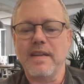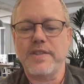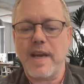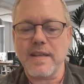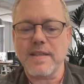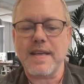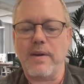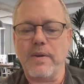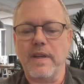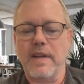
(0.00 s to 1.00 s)
check us
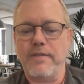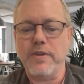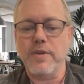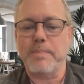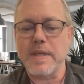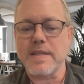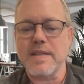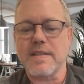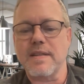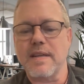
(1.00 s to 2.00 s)
out. If your
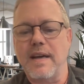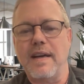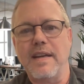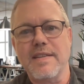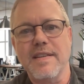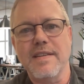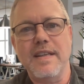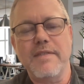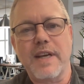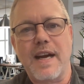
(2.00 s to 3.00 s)
business is in
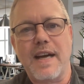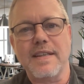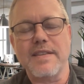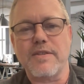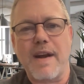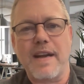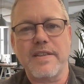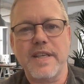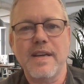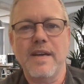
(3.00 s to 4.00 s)
need of a content
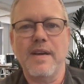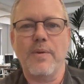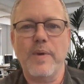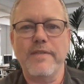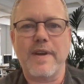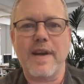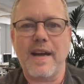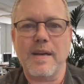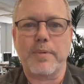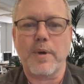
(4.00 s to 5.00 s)
strategy, we've
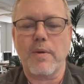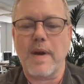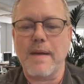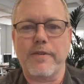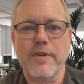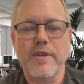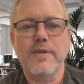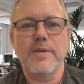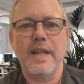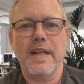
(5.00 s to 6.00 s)
got a program for
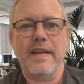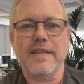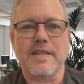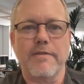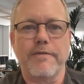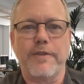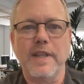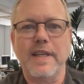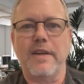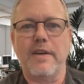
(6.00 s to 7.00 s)
you. It's a
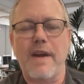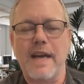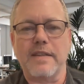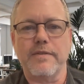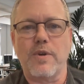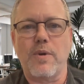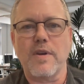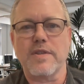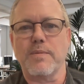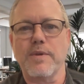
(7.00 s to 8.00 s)
fully interactive
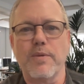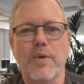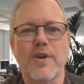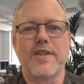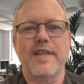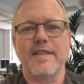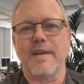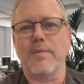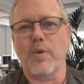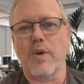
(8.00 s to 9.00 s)
course with worksheets
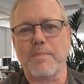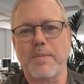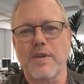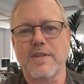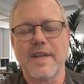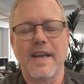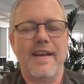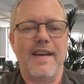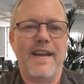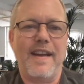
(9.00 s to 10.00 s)
and workbooks
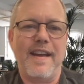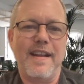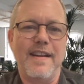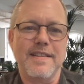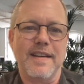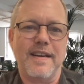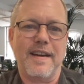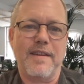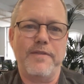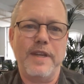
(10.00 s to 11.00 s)
and
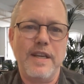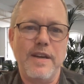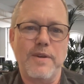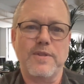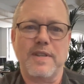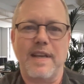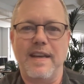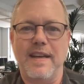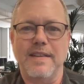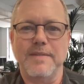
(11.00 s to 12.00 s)
videos,
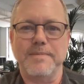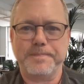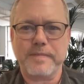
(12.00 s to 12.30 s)
and